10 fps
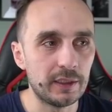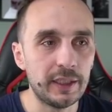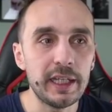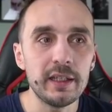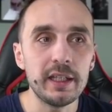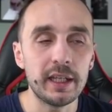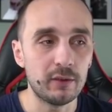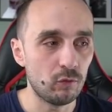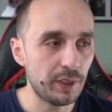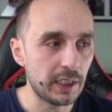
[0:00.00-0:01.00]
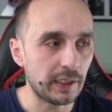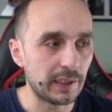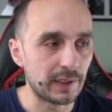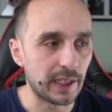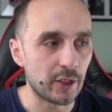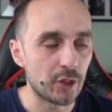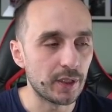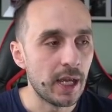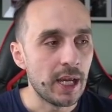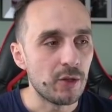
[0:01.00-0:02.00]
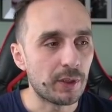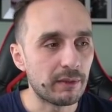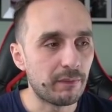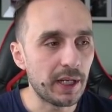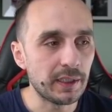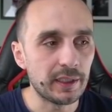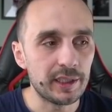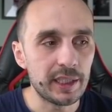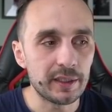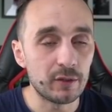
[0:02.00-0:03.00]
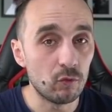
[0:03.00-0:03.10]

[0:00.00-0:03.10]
daily and weekly section. You can find it here in